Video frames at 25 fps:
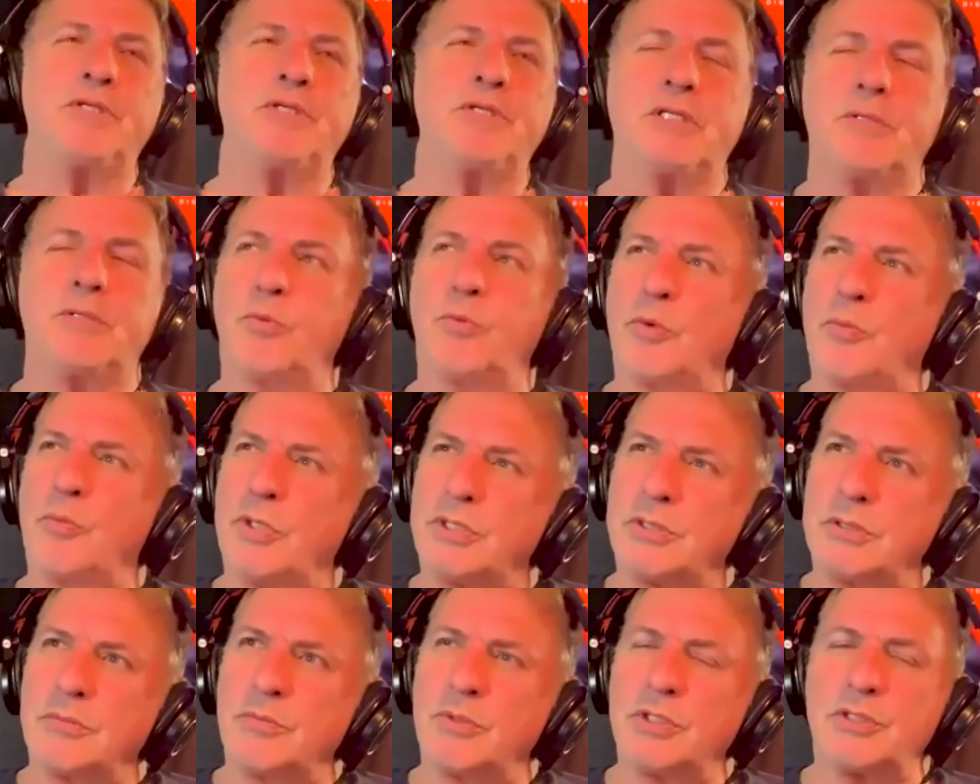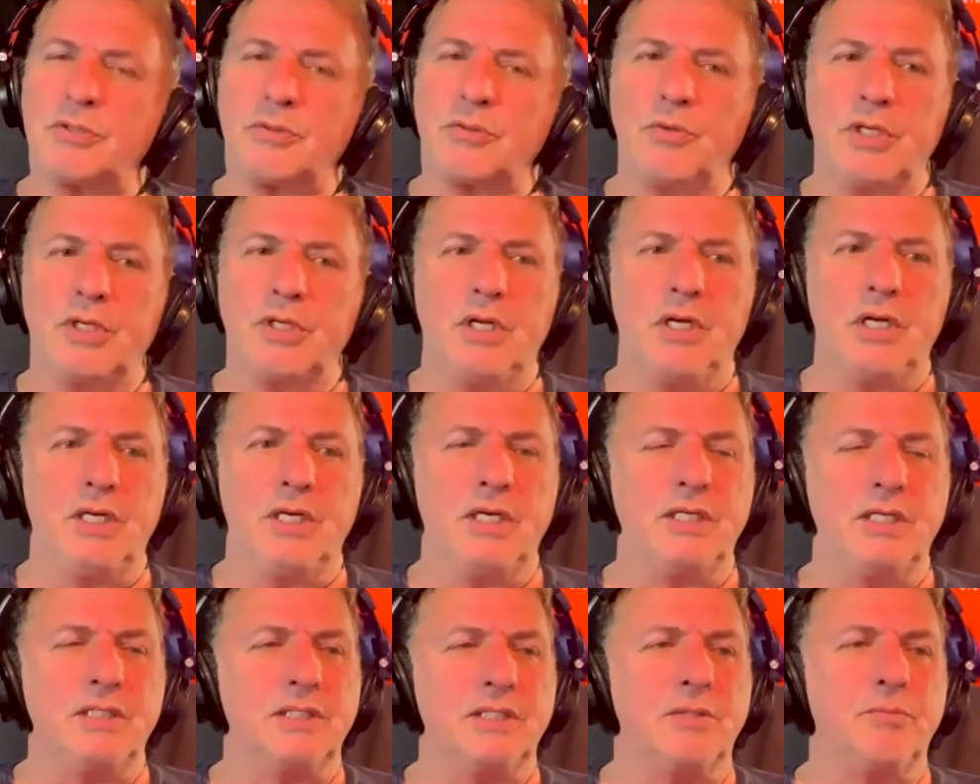I said, "Well, what's, going
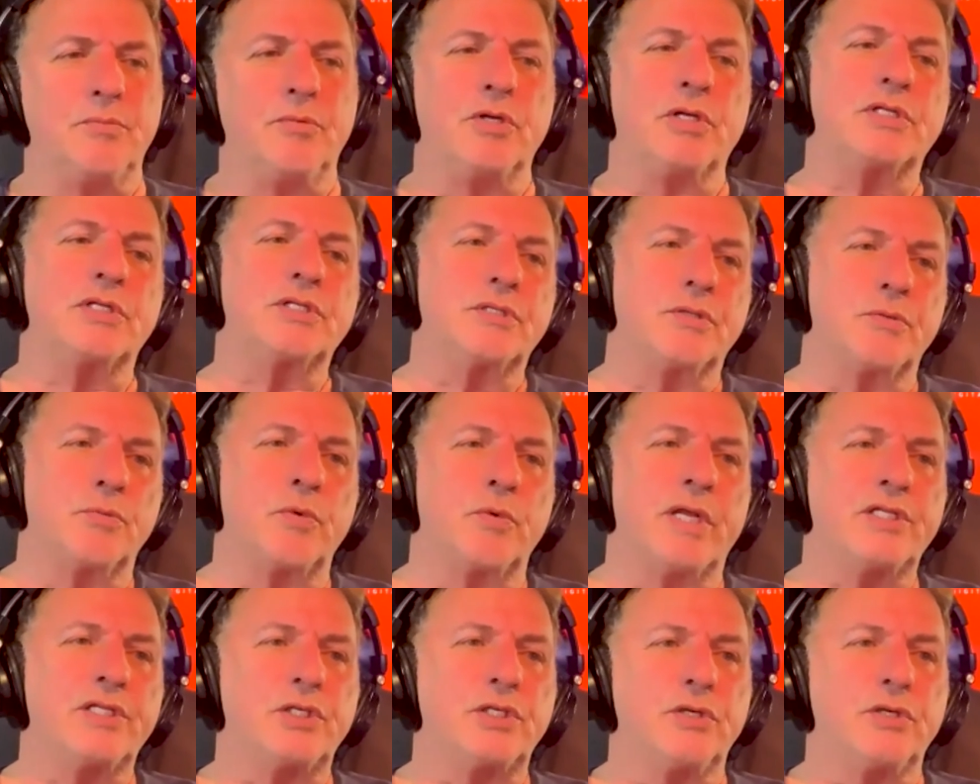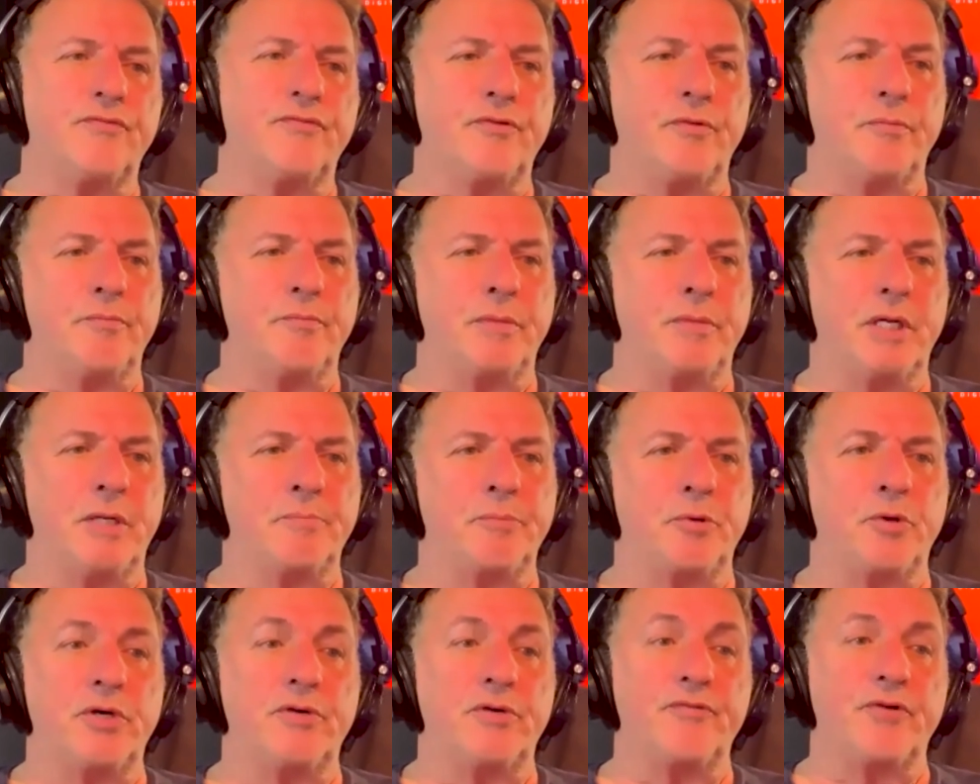on?" he said, "Well, it's the rescue from uh,
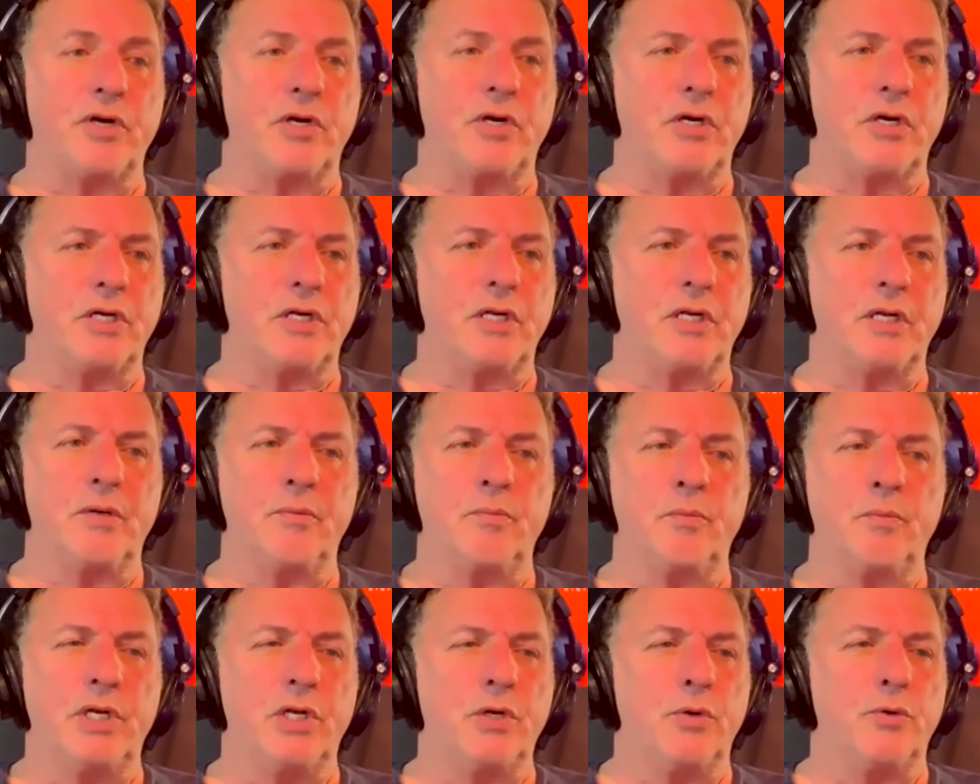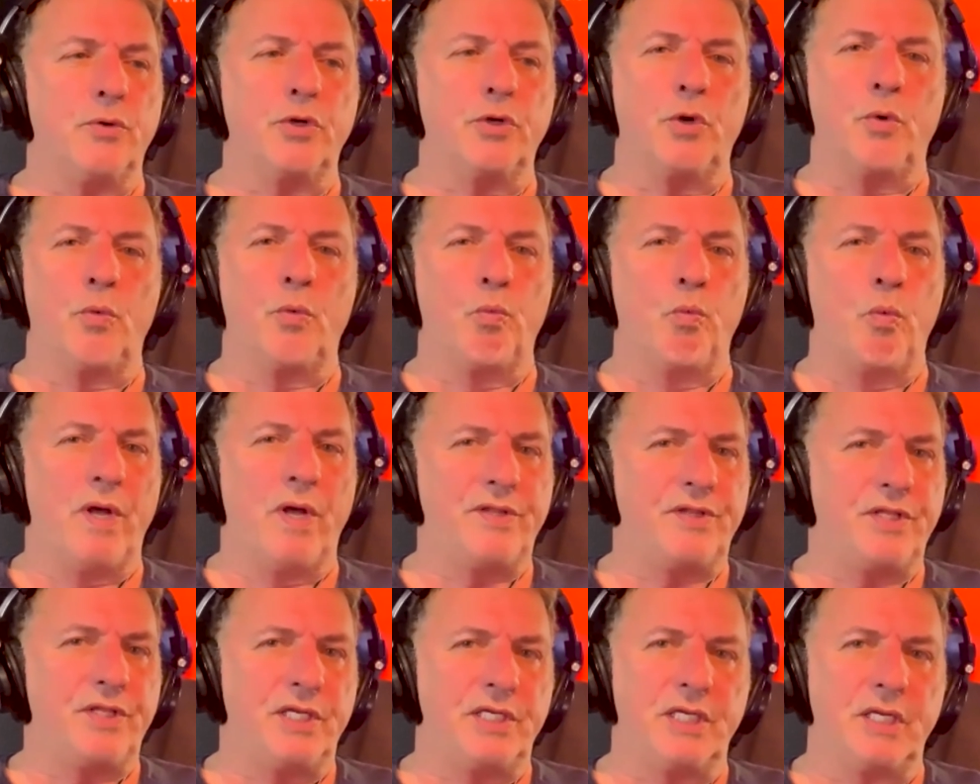Puerto Vallarta, and we don't know
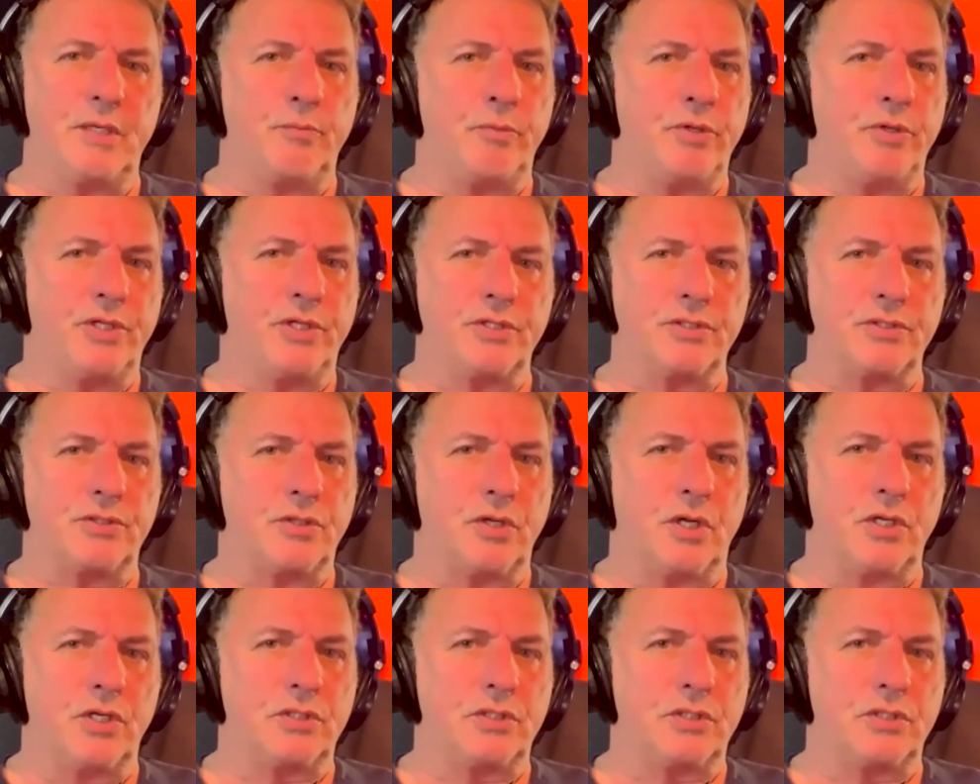what they did with this dog."